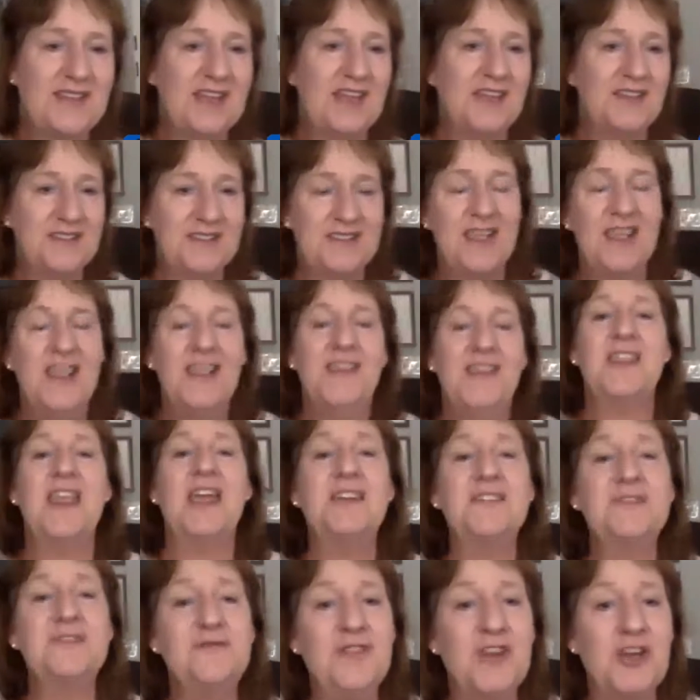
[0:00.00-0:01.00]
That's
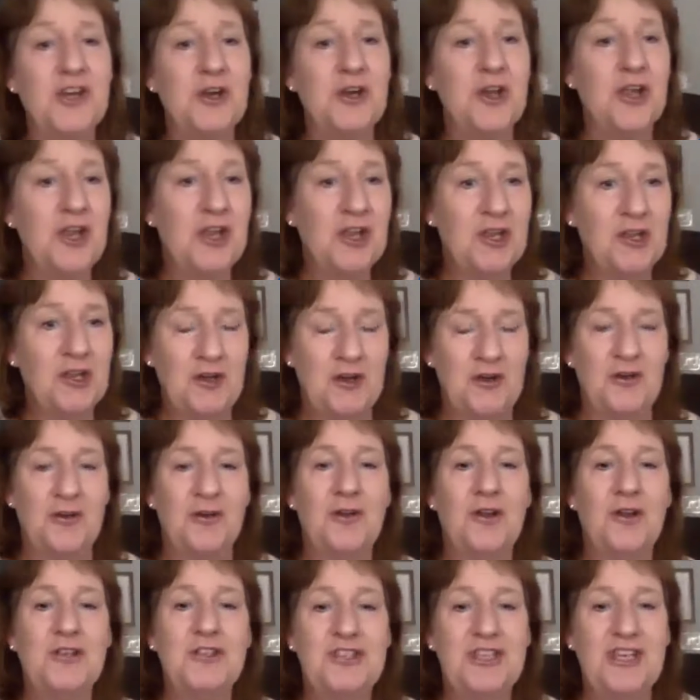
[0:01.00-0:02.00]
very
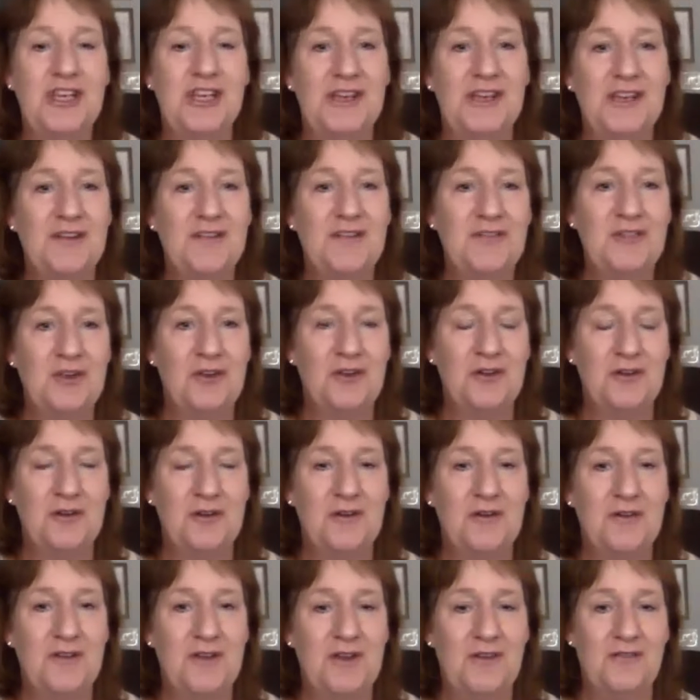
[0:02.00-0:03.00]
encouraging. And if
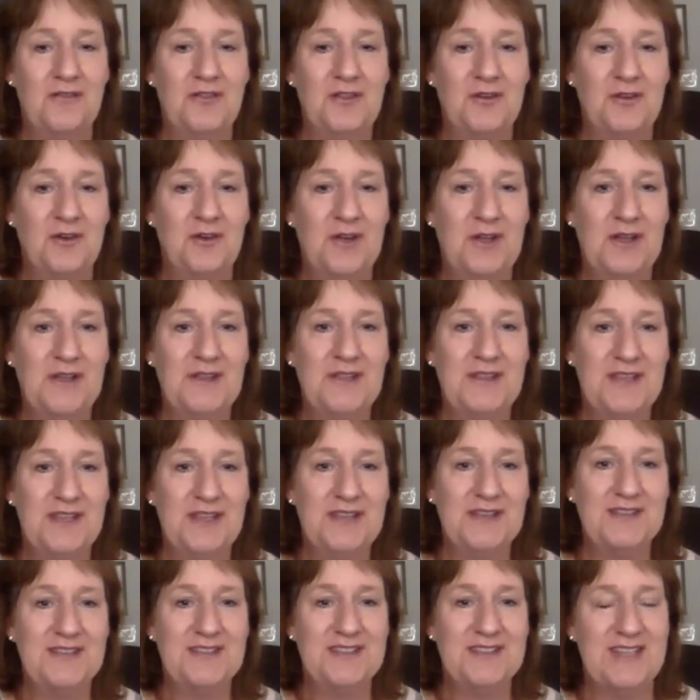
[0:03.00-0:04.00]
there are any
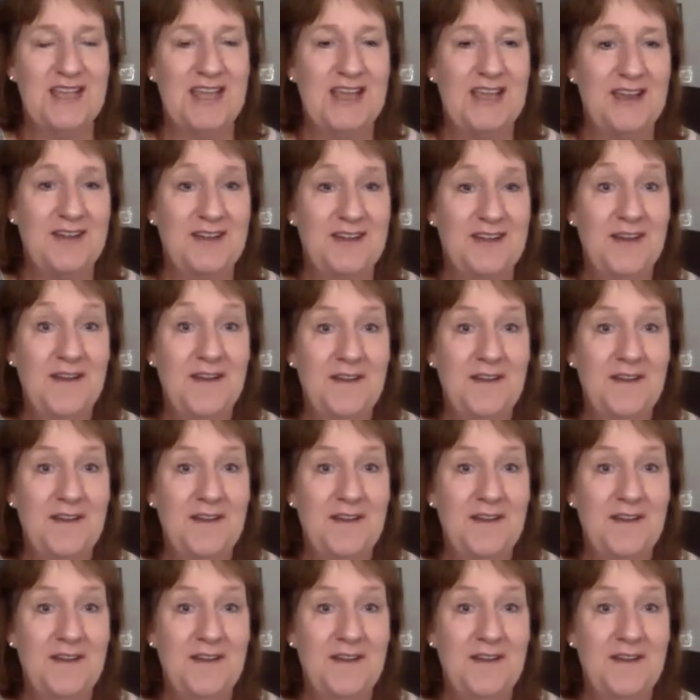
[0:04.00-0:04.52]
things that